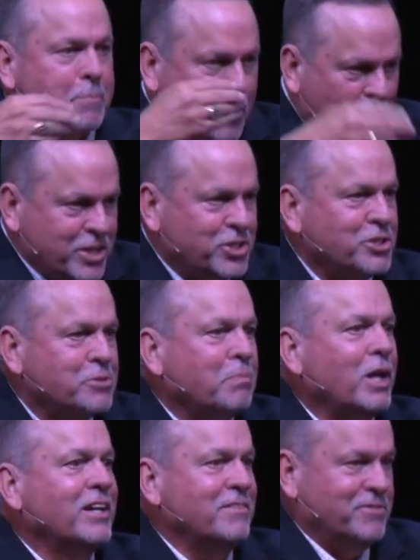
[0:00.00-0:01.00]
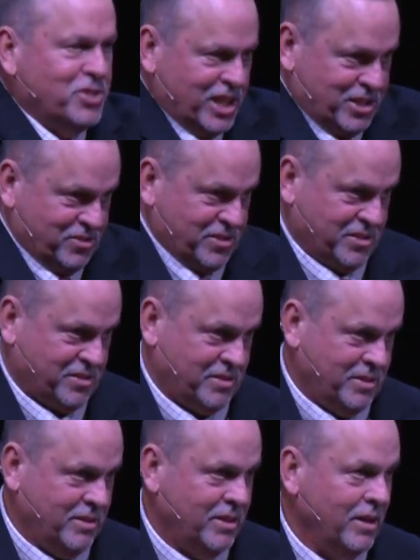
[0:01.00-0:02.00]
precious blood of Jesus.
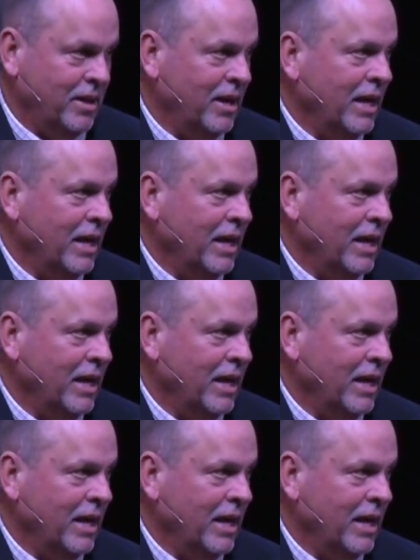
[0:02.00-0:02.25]
Amen.